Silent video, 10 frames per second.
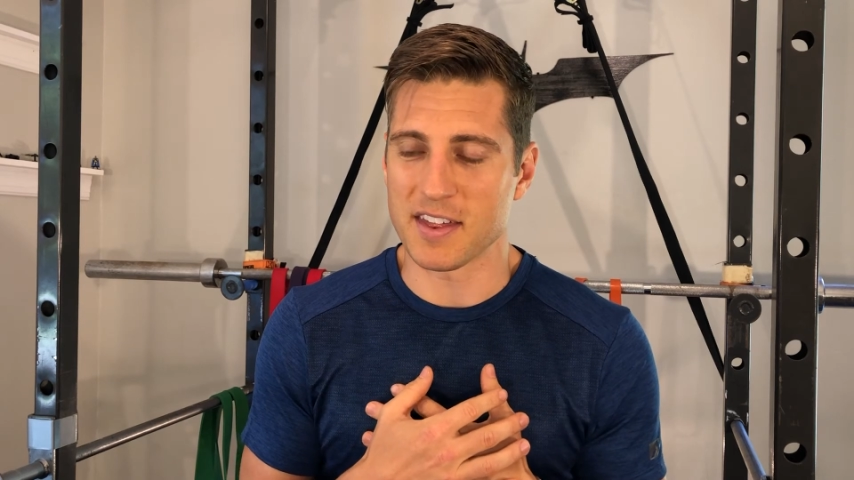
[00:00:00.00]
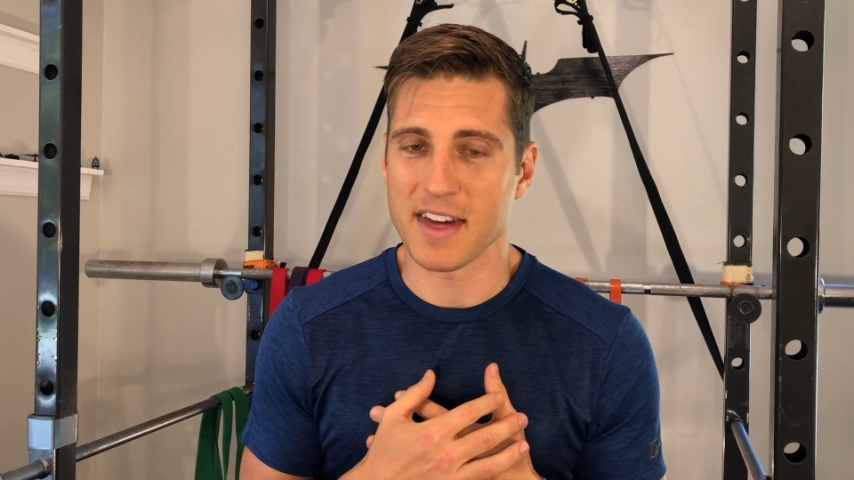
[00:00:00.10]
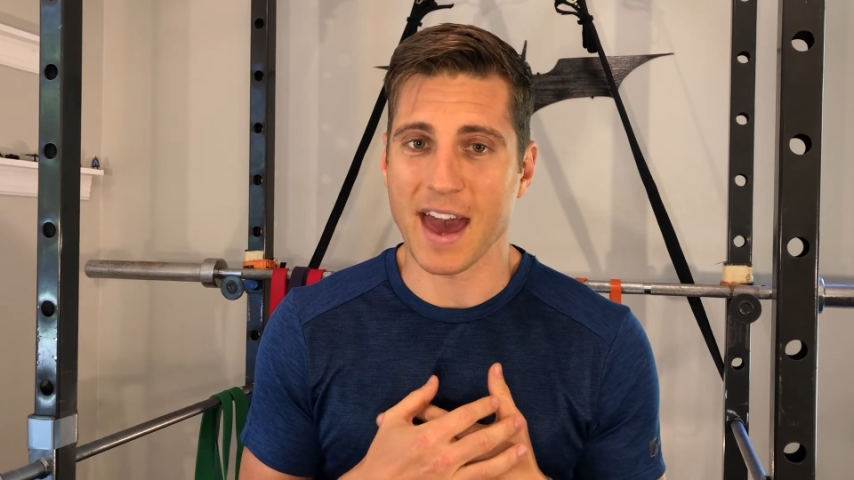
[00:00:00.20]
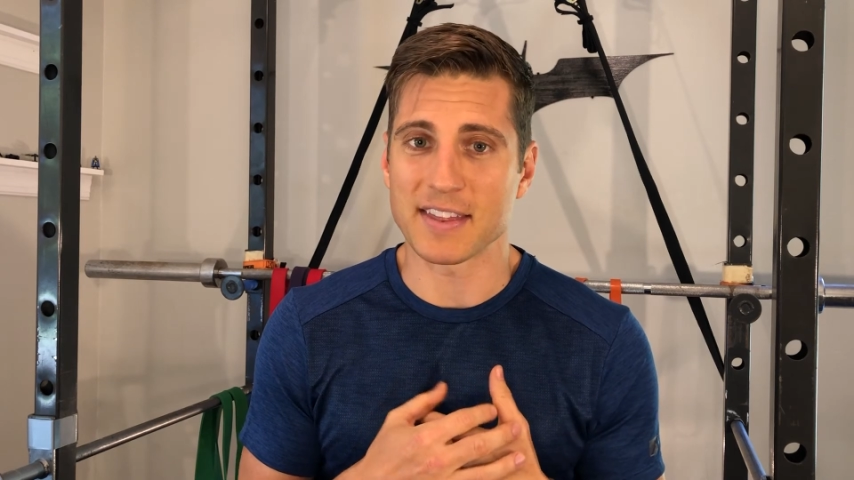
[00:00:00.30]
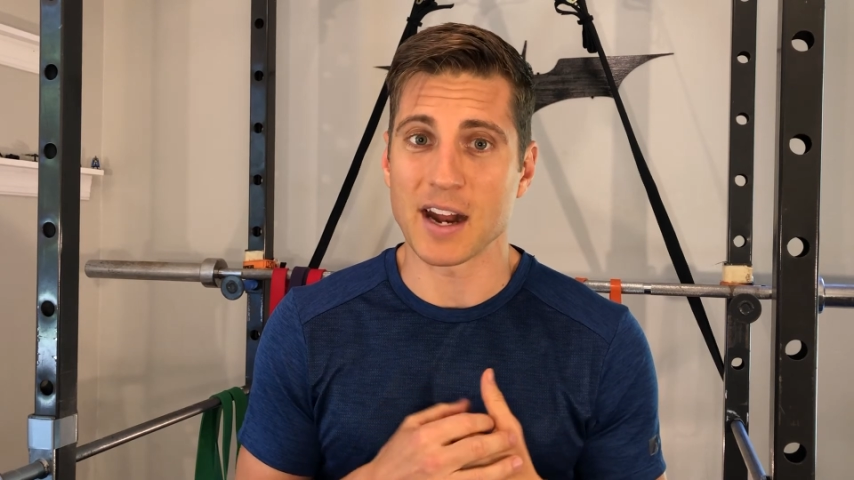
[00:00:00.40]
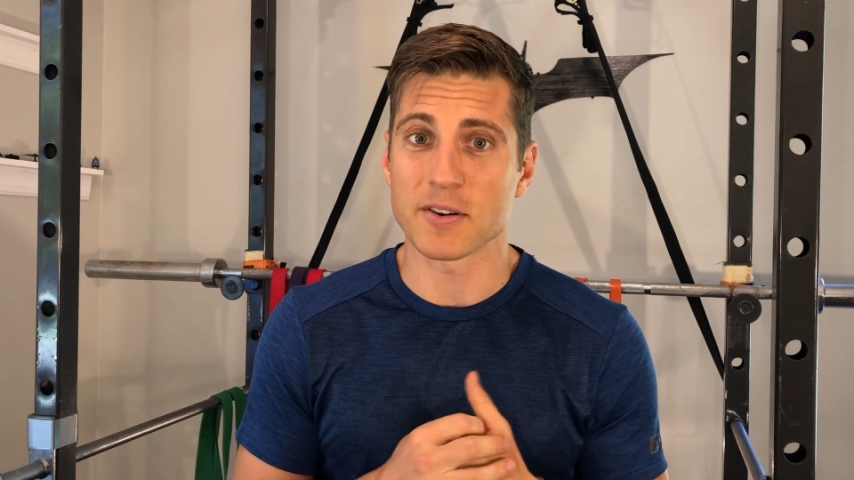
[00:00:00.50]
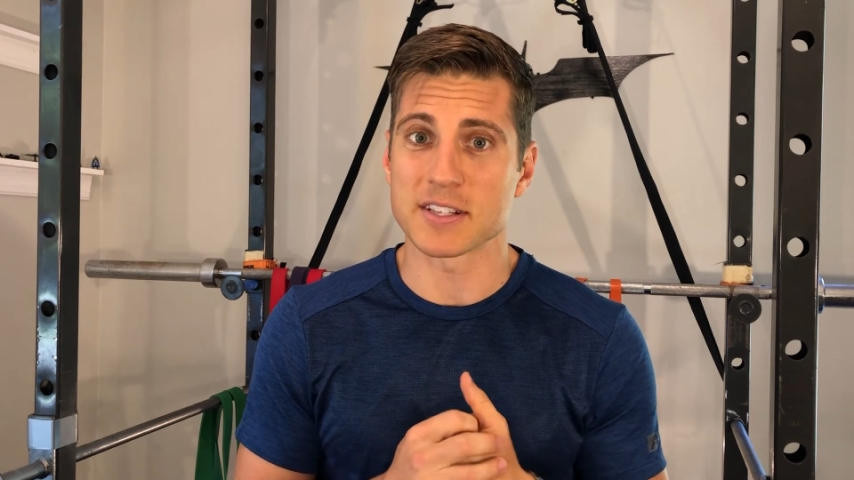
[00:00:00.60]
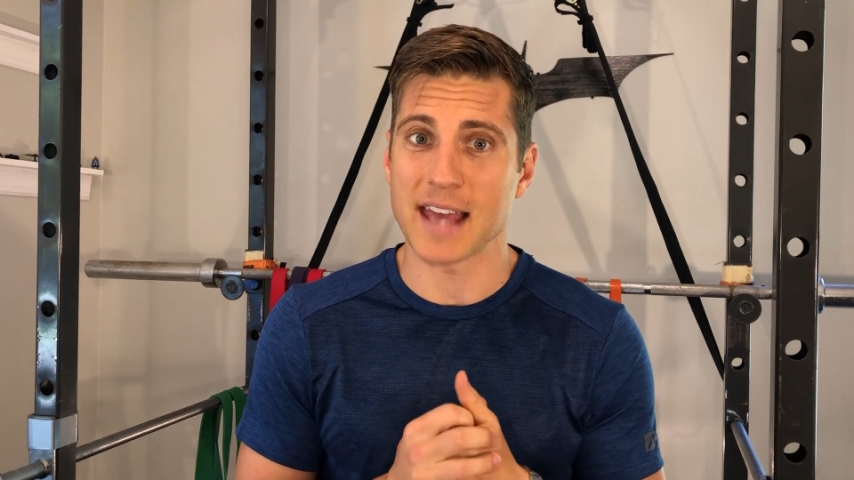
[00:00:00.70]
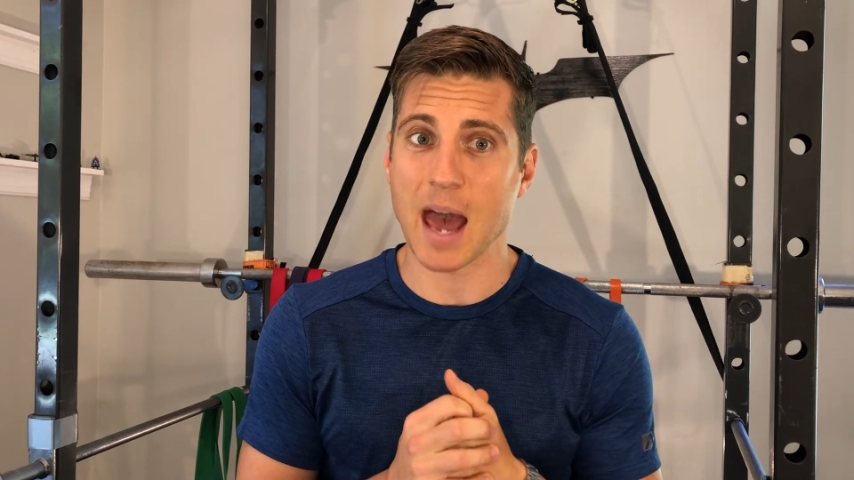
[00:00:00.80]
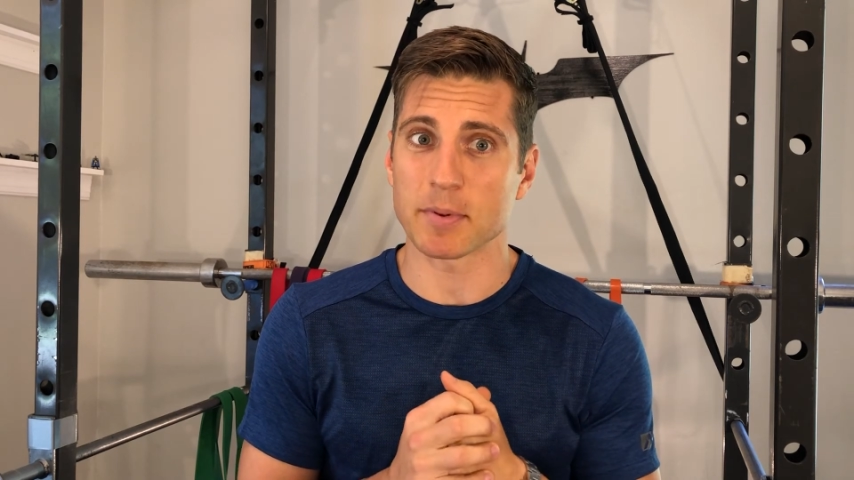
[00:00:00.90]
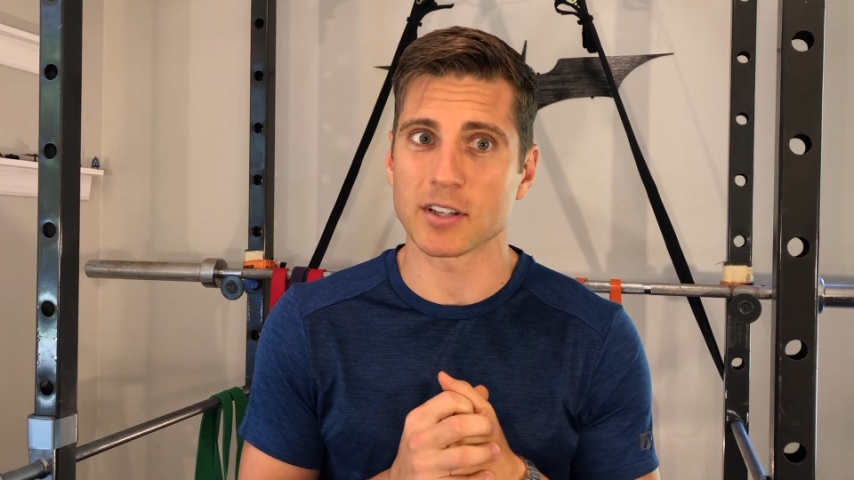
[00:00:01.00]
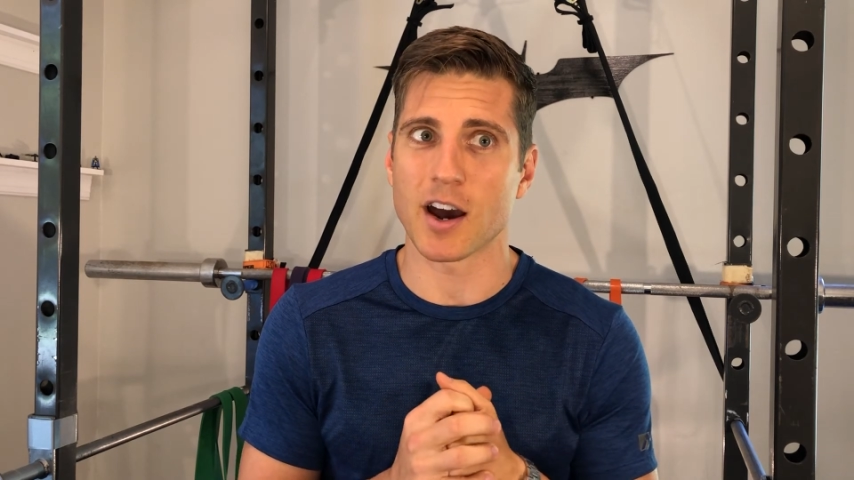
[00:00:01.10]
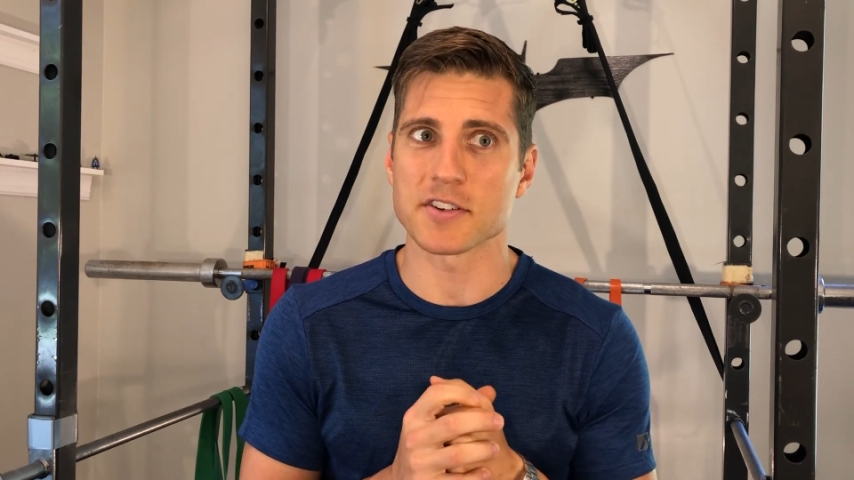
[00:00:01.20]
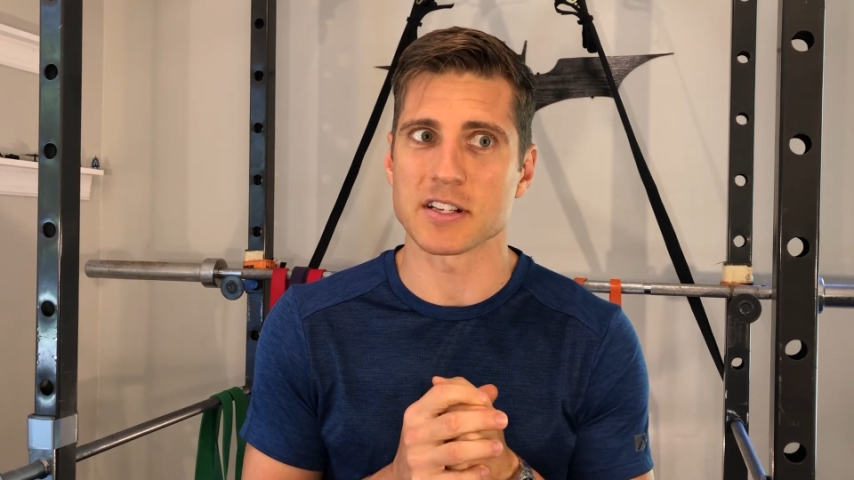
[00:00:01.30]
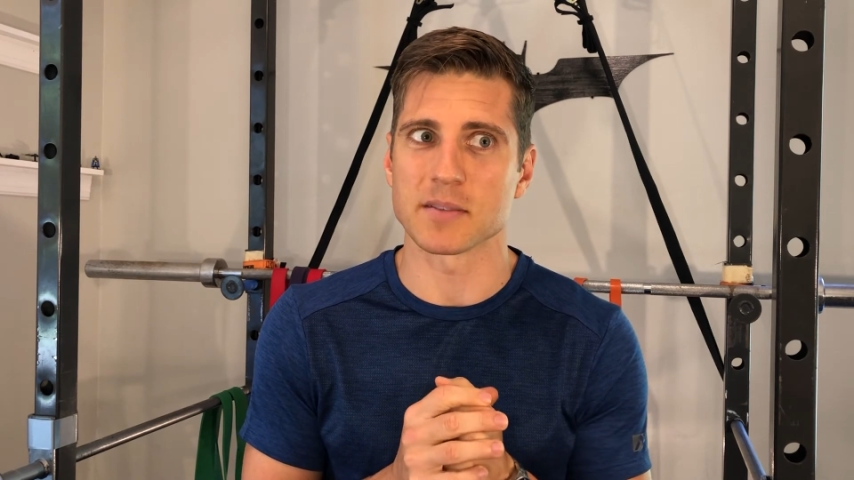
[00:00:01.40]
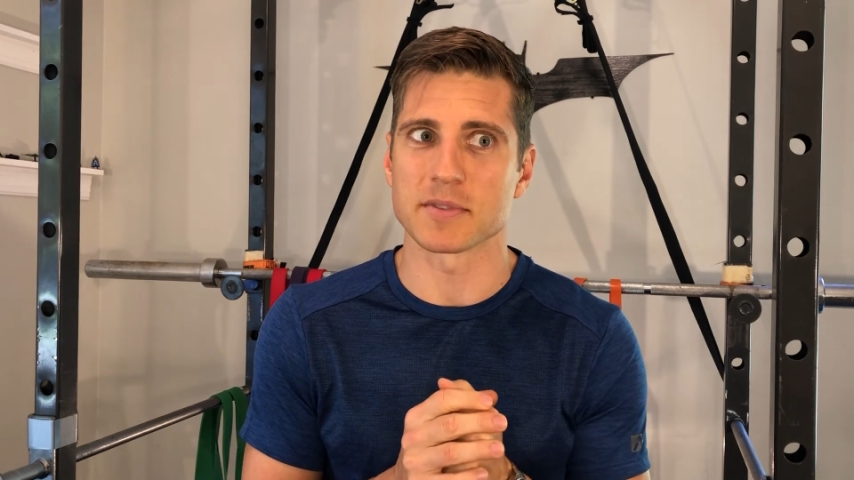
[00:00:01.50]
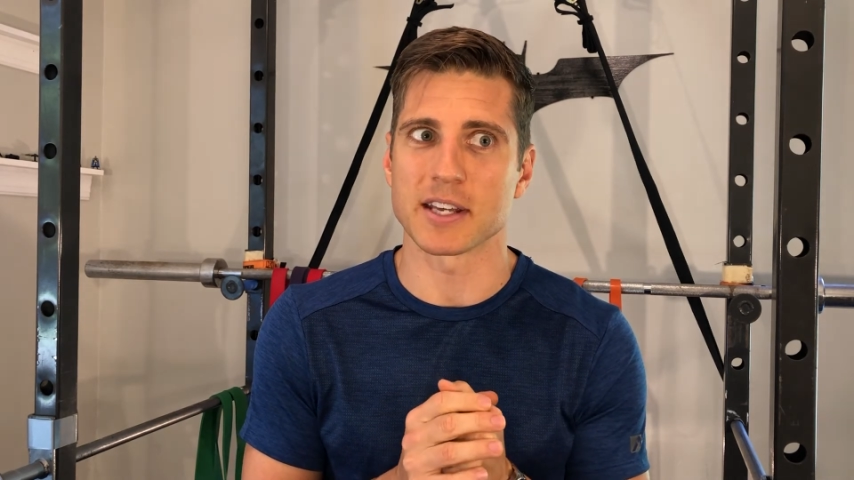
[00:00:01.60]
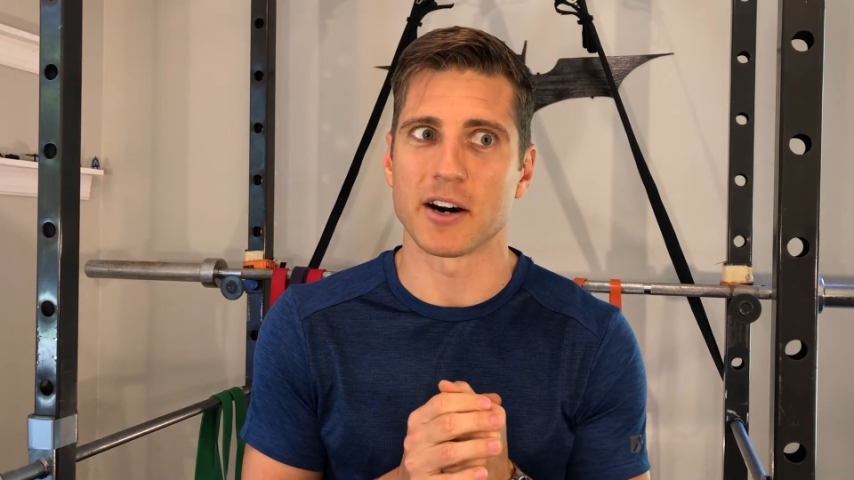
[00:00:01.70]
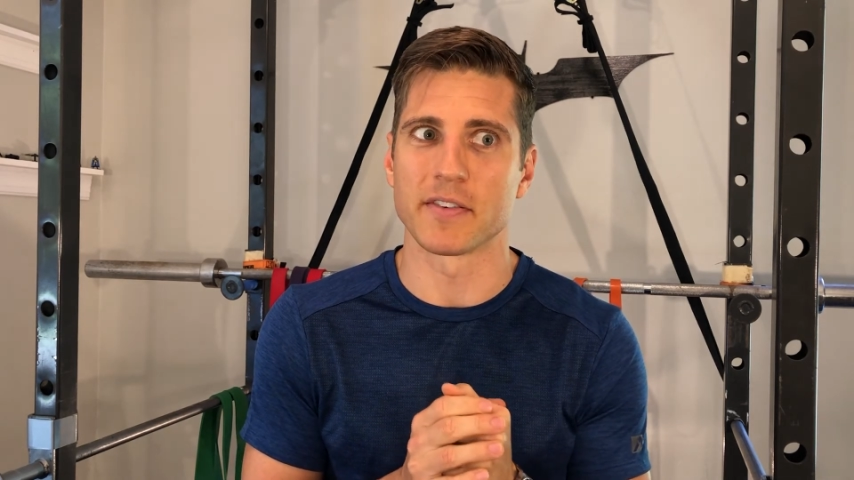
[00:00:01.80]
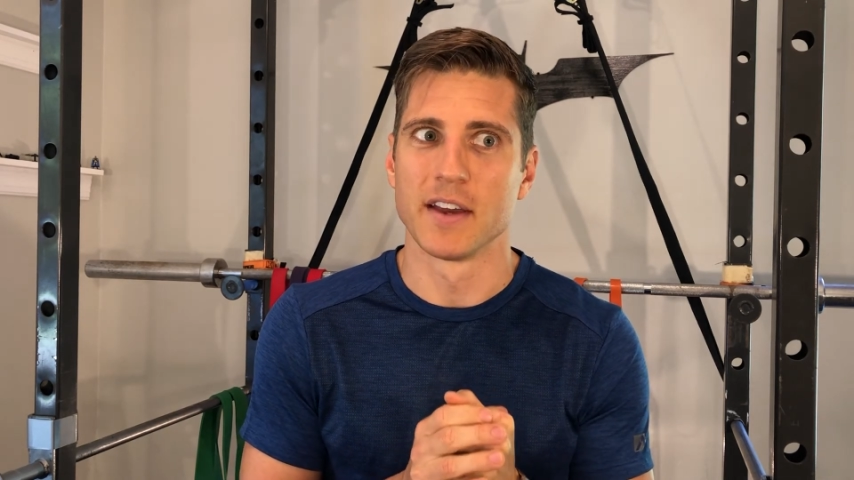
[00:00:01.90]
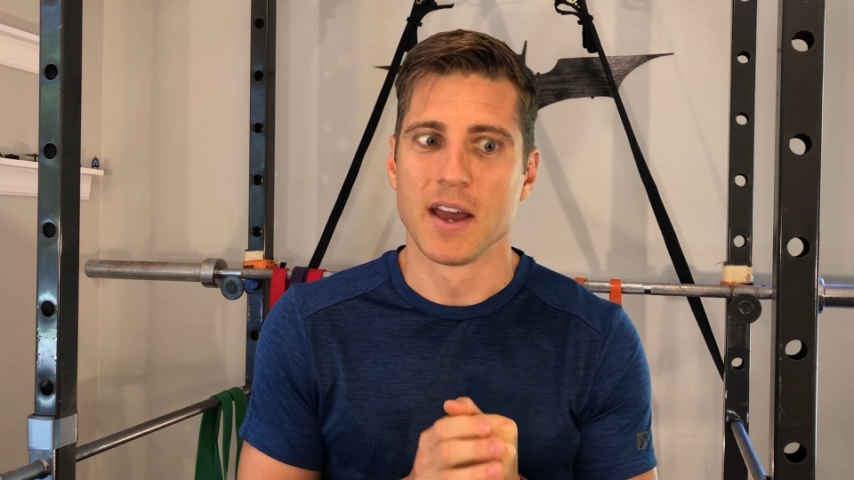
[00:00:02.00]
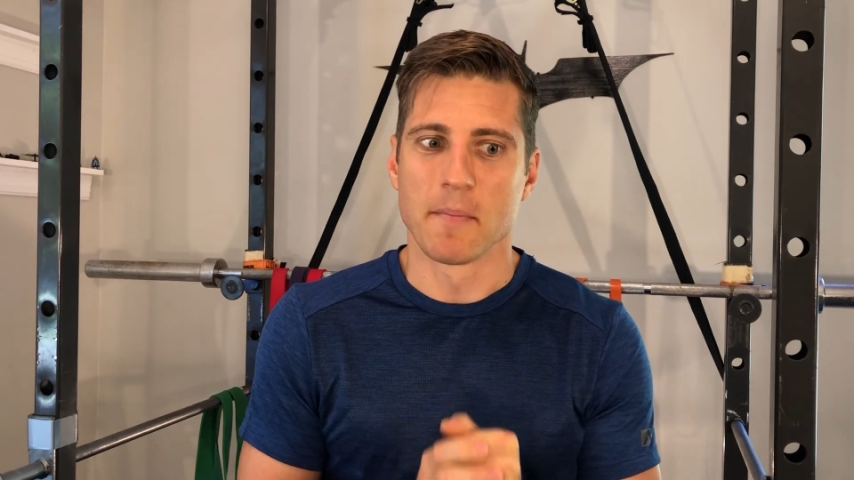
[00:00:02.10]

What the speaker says: that they were sabotaging themselves